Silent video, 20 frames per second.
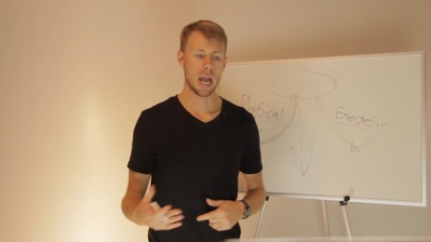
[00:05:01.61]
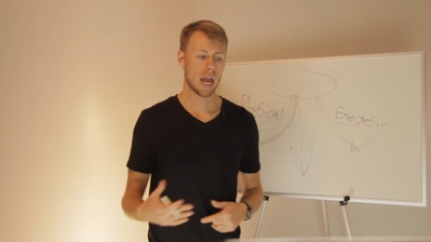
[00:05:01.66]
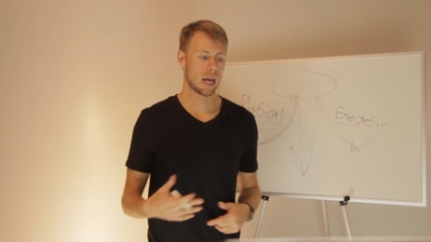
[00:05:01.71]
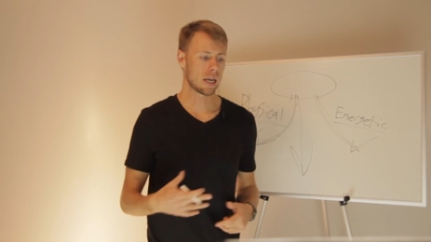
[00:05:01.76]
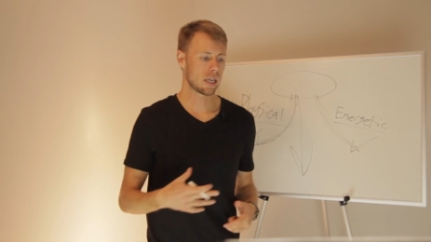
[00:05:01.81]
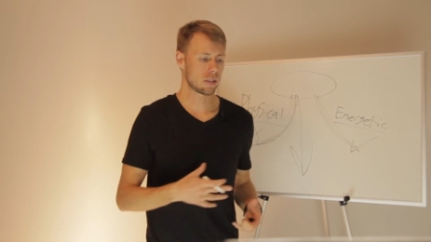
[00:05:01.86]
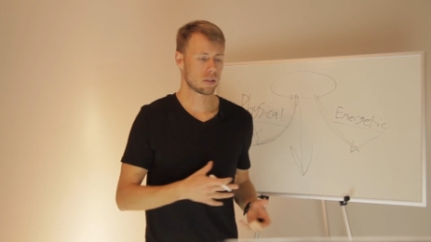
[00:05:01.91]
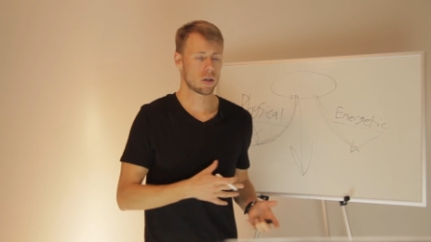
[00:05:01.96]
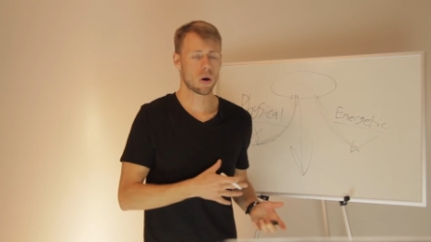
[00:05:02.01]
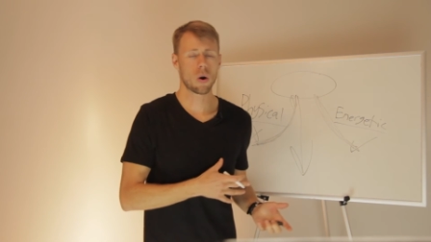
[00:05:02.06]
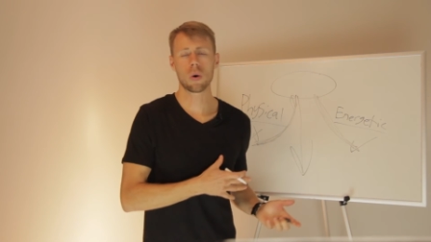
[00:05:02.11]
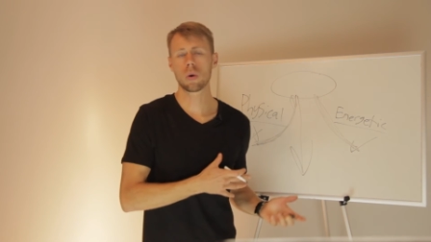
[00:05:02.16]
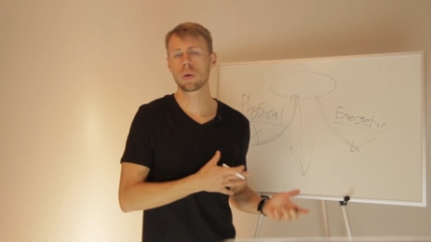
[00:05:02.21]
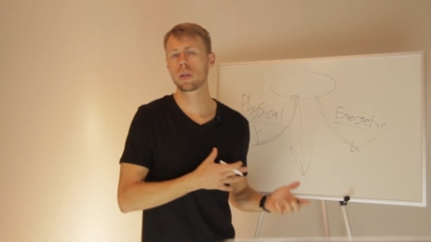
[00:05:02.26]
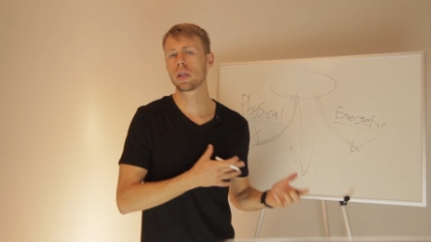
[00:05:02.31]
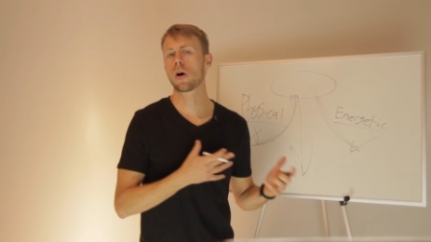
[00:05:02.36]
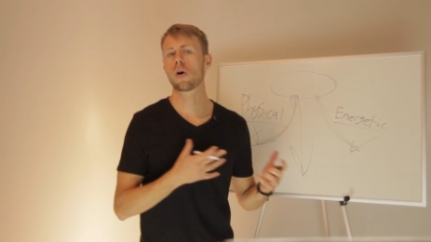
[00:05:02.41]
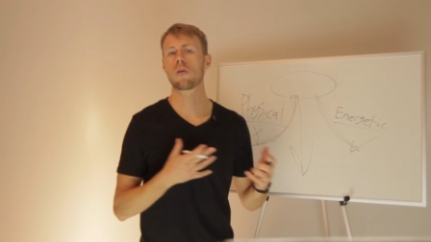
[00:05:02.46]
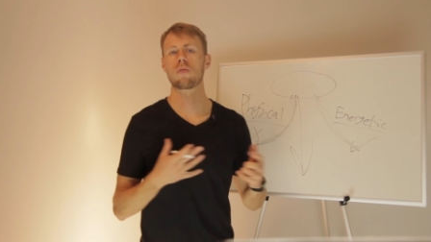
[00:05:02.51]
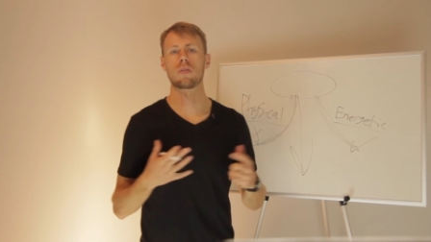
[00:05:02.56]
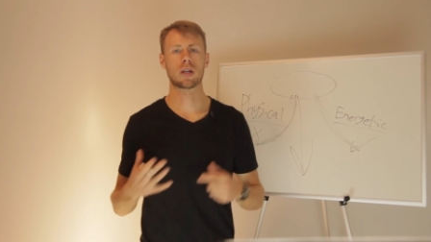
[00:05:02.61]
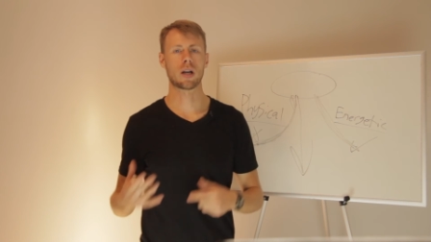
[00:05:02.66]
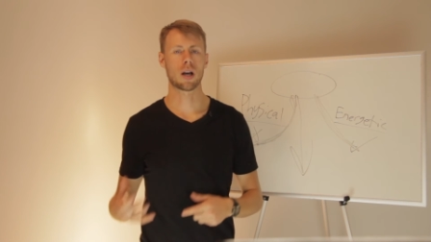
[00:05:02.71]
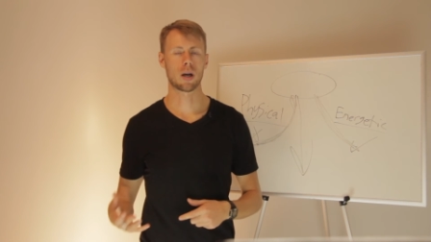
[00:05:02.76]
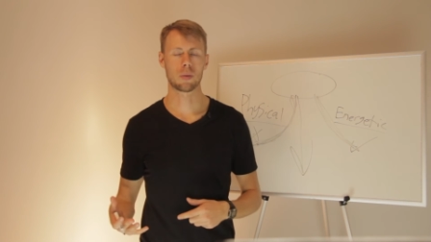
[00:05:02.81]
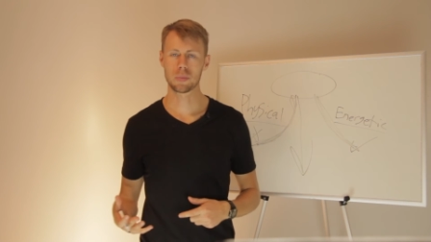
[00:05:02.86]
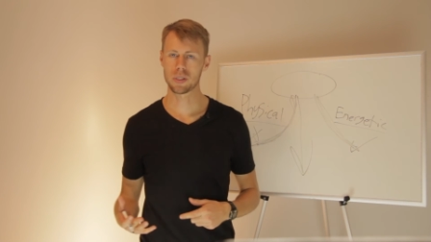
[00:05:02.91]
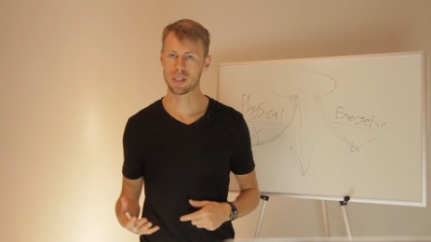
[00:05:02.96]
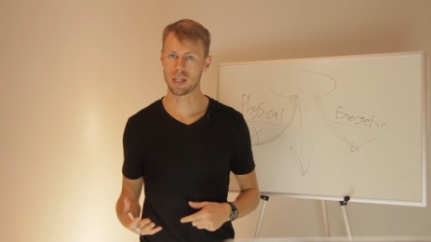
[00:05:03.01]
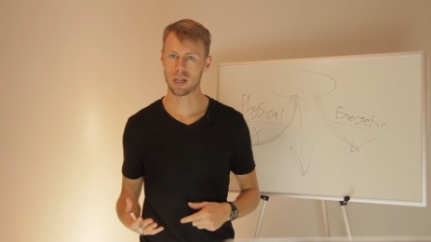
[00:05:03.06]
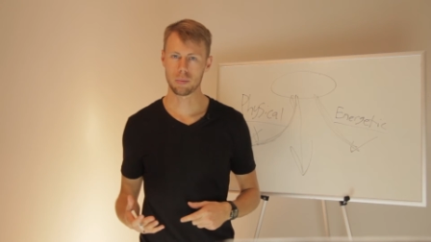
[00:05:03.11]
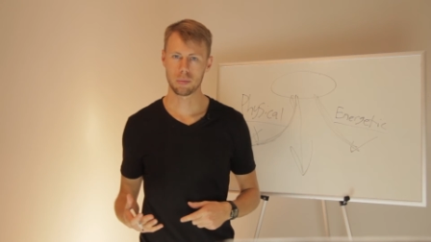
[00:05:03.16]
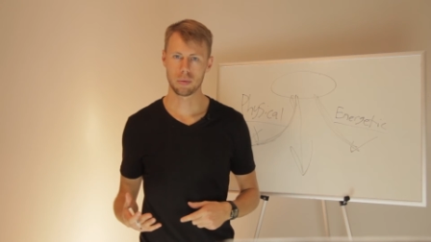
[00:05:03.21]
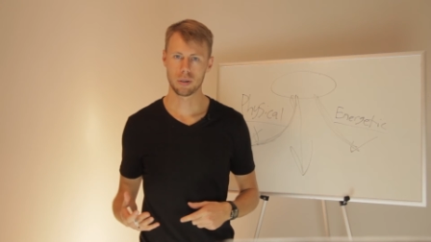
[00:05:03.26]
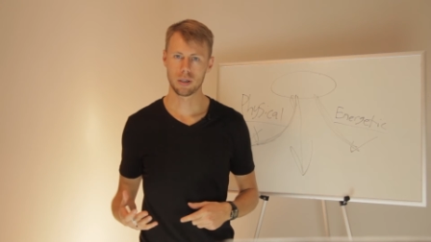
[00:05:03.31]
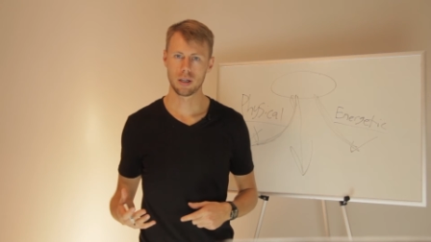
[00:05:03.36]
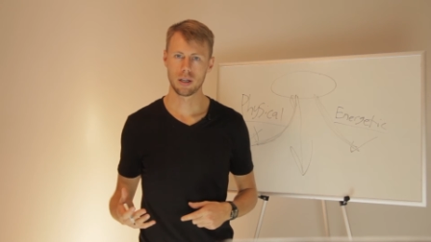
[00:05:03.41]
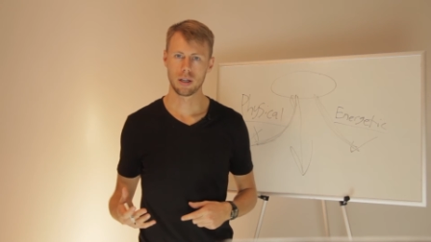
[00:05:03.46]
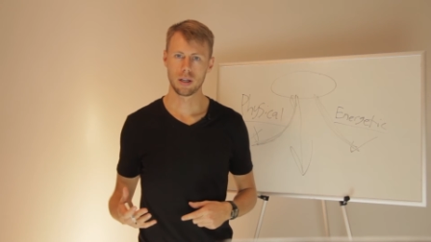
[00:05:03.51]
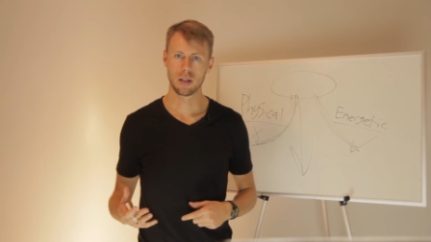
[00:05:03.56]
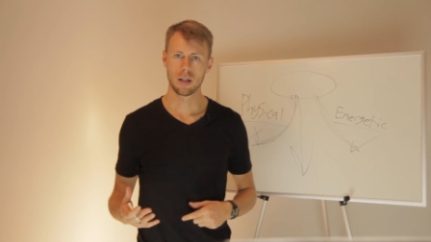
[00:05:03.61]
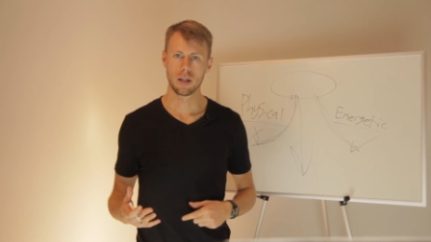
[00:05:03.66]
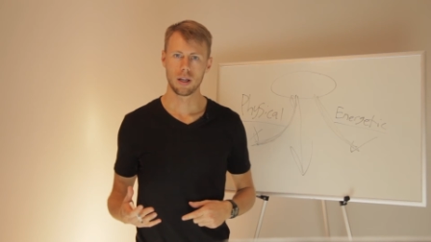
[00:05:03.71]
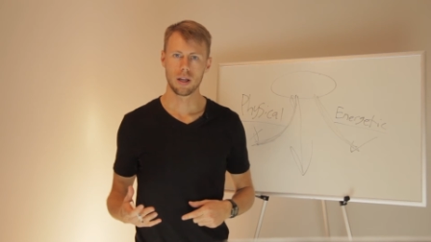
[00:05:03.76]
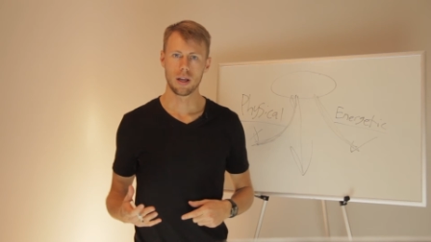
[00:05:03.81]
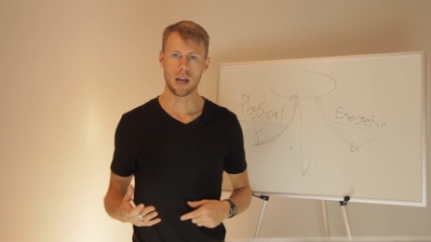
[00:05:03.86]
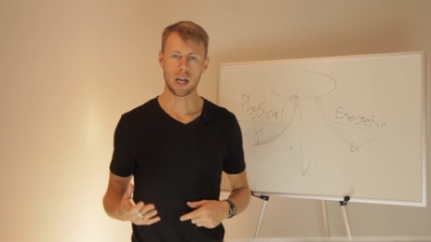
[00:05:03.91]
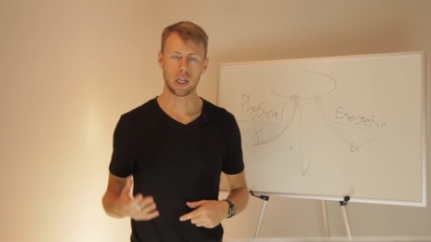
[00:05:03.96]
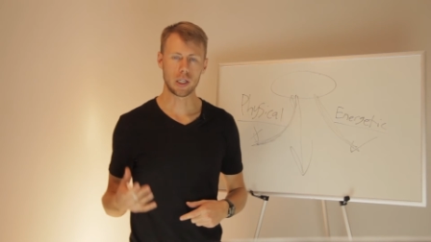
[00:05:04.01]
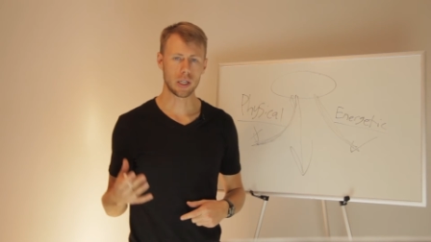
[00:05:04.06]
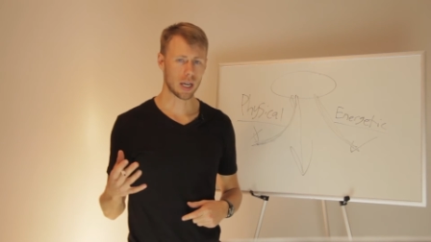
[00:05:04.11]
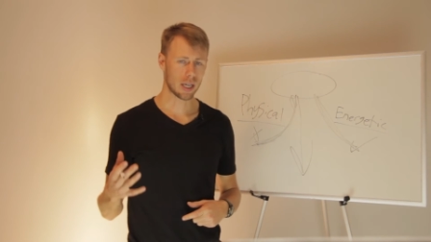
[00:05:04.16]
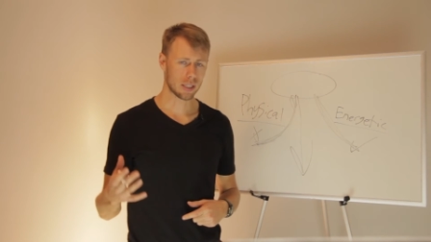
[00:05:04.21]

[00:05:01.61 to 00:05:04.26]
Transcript: and it totally overcomes them. And